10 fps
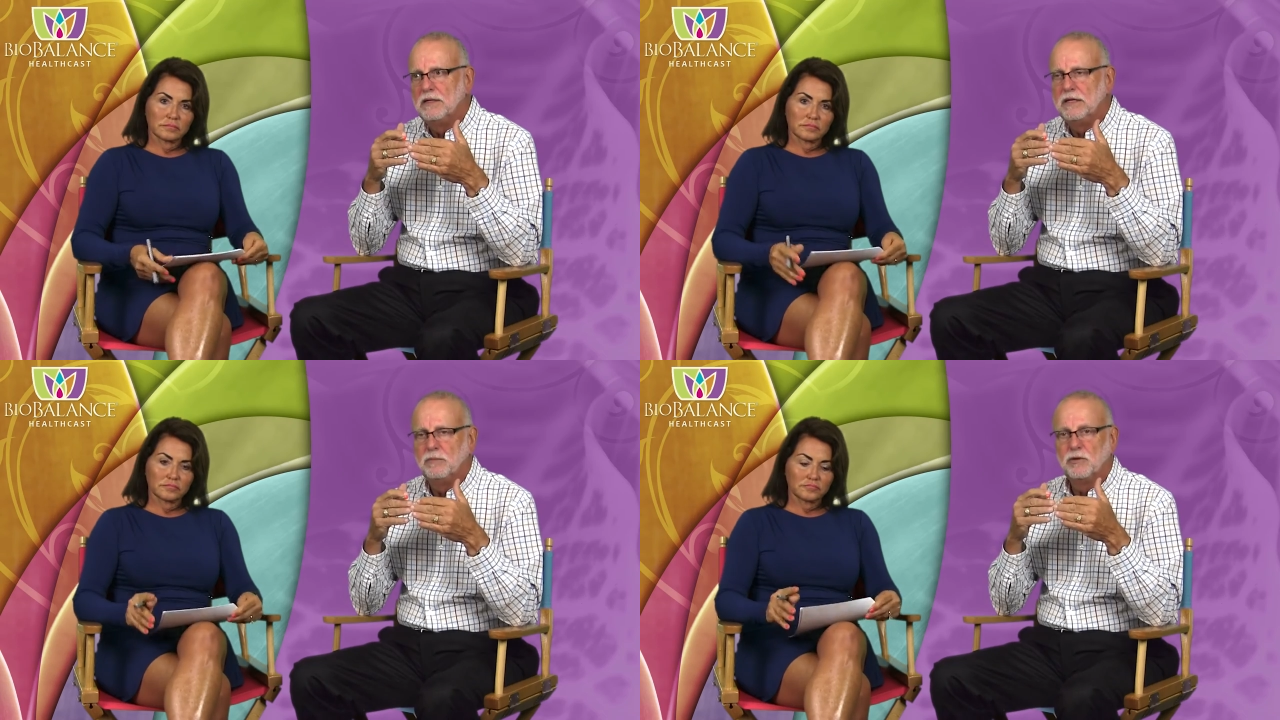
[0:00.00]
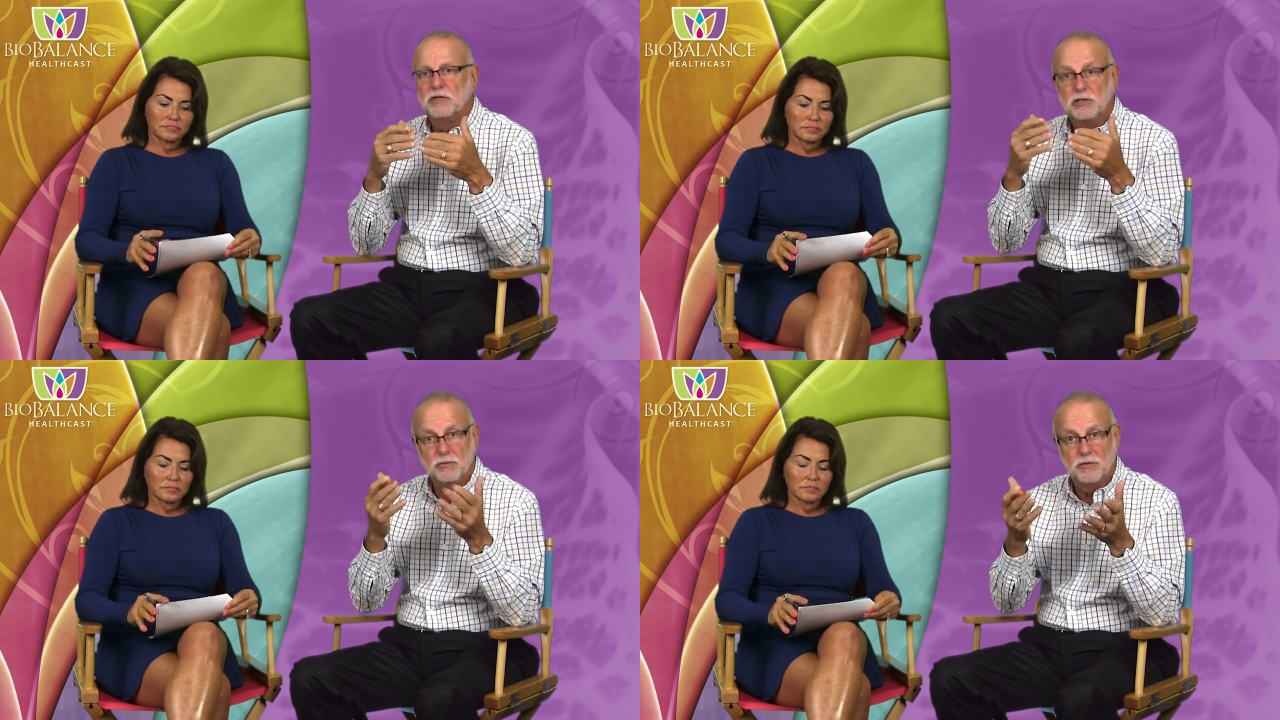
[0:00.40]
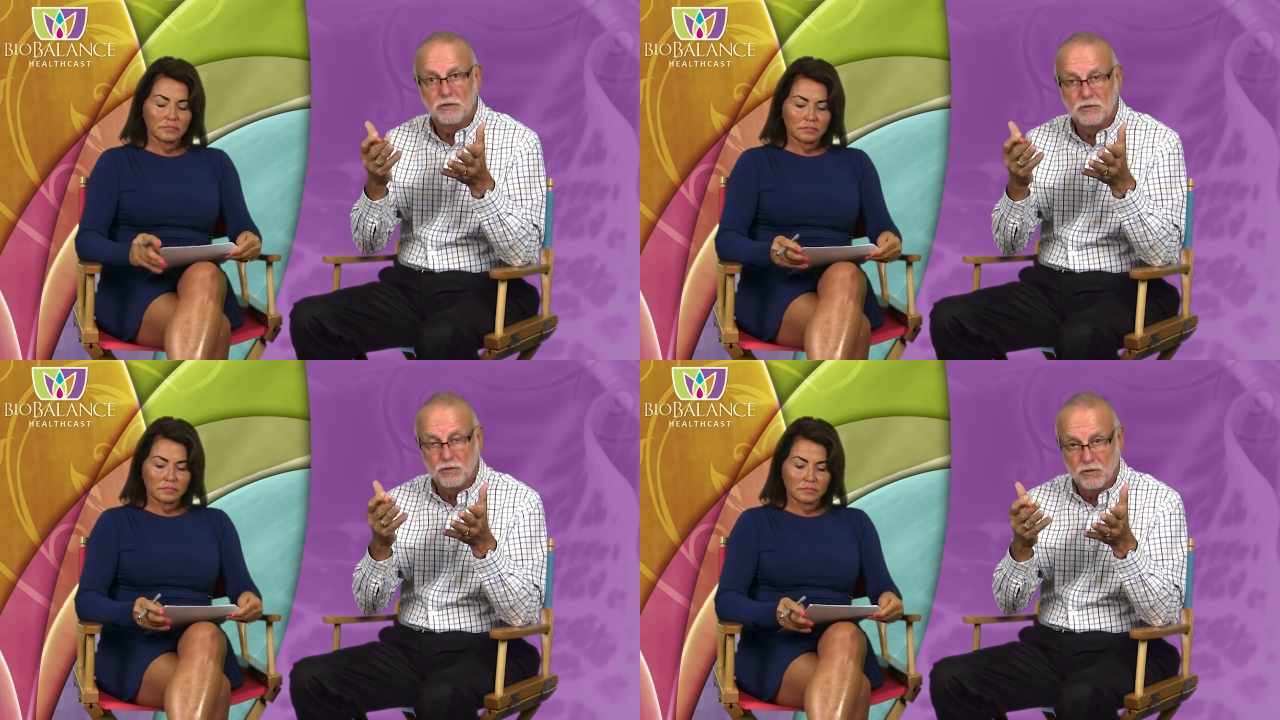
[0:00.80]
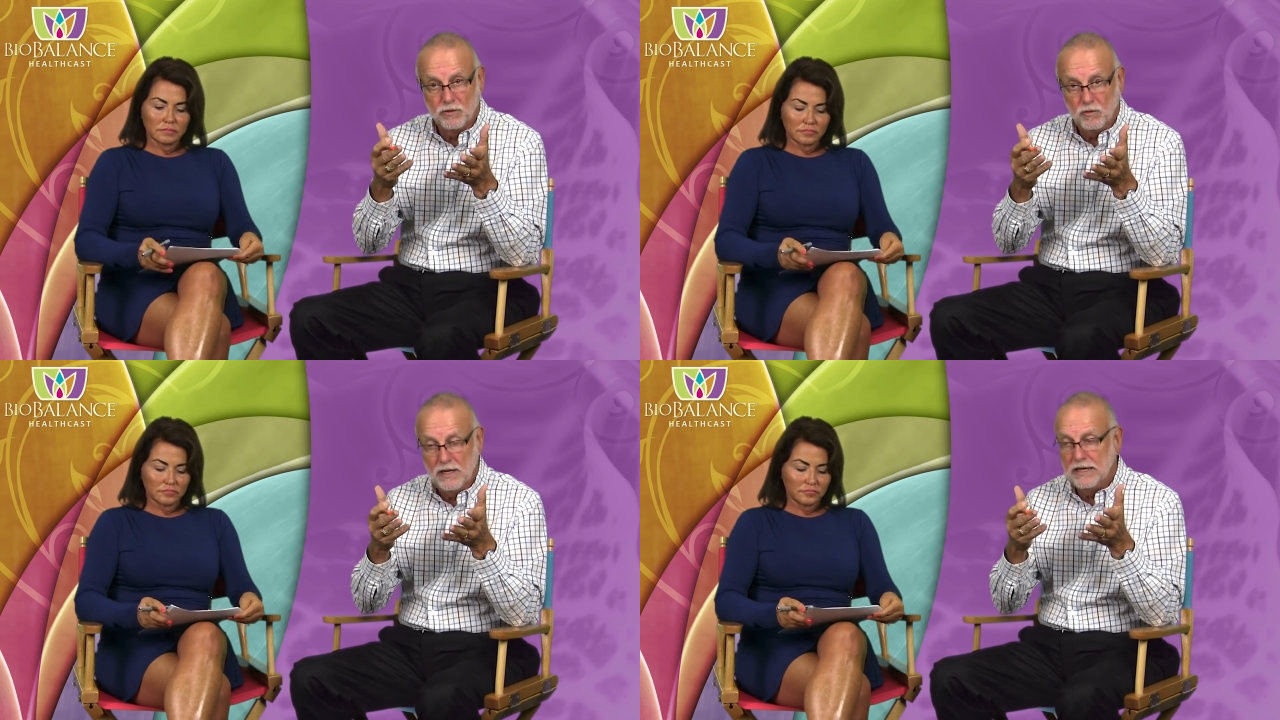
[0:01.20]
Speaker 1: in a particip-
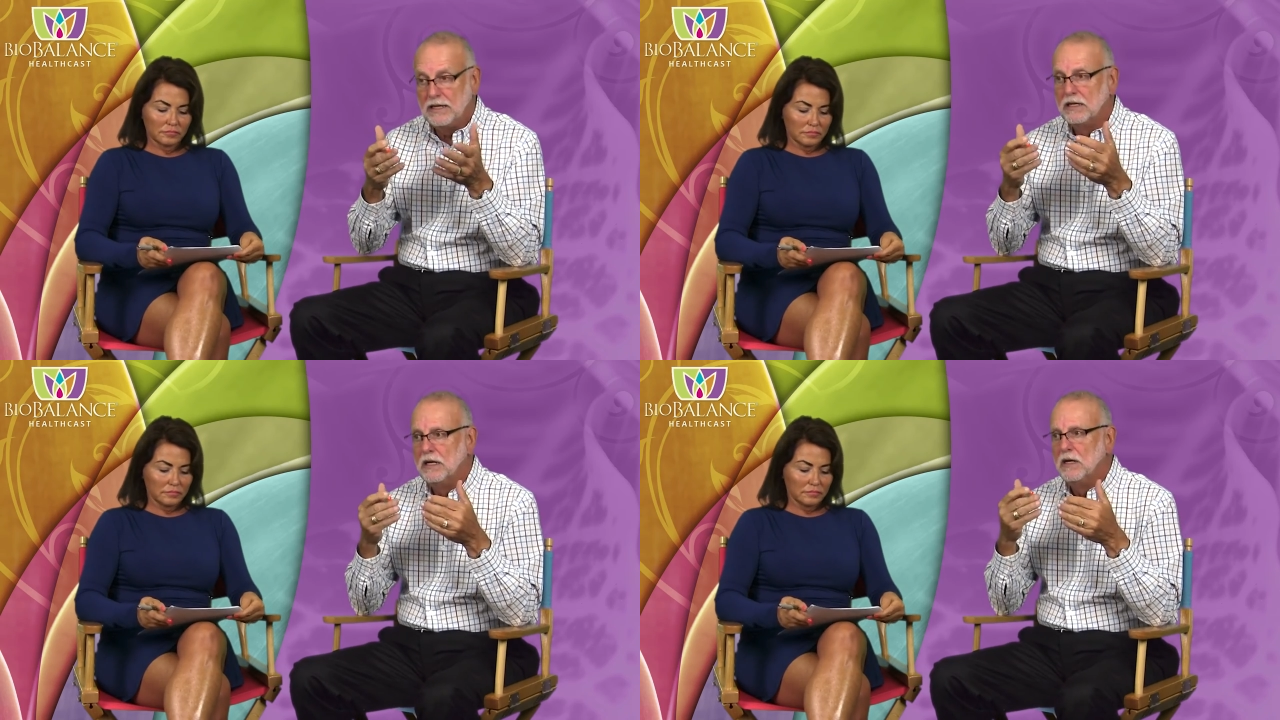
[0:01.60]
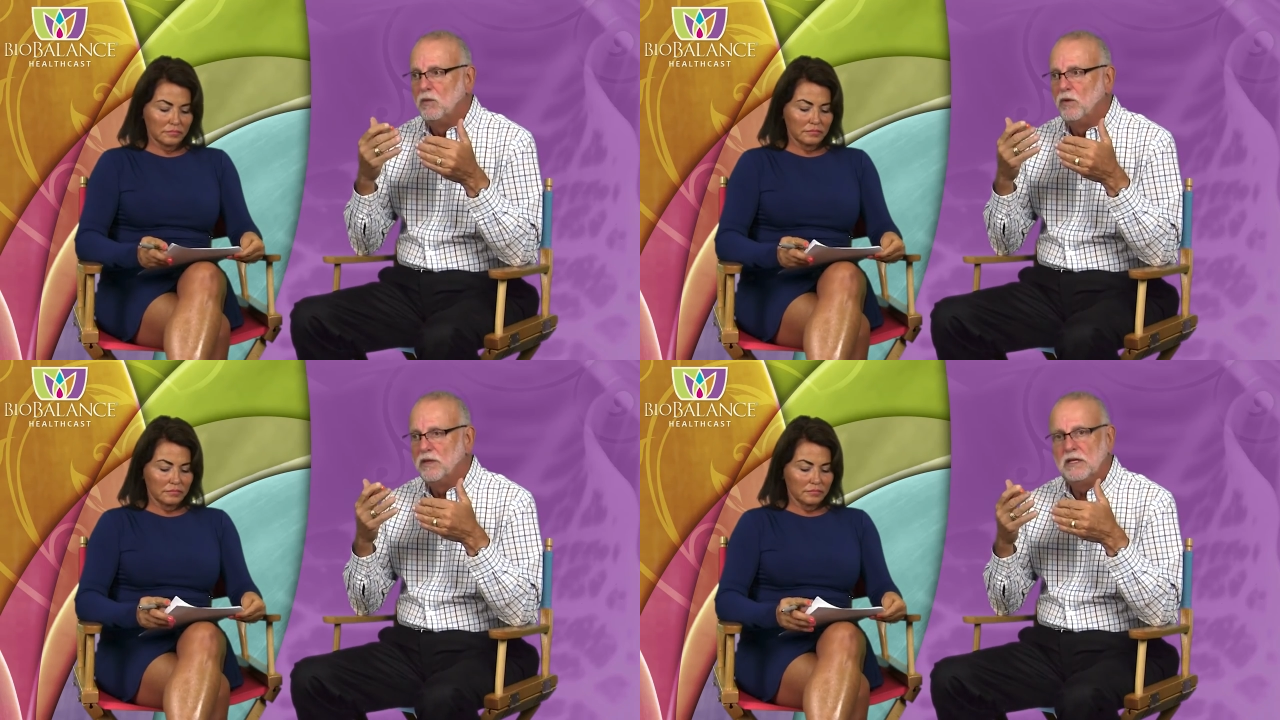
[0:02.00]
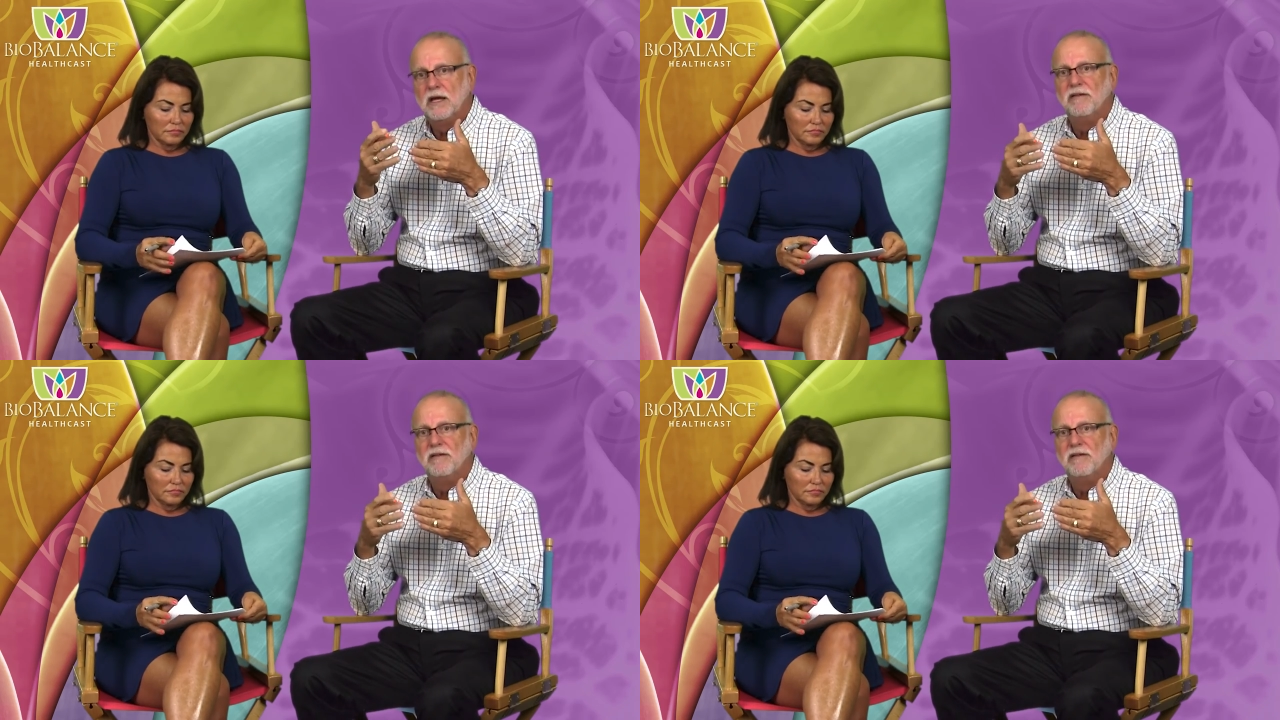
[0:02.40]
Tory Way with the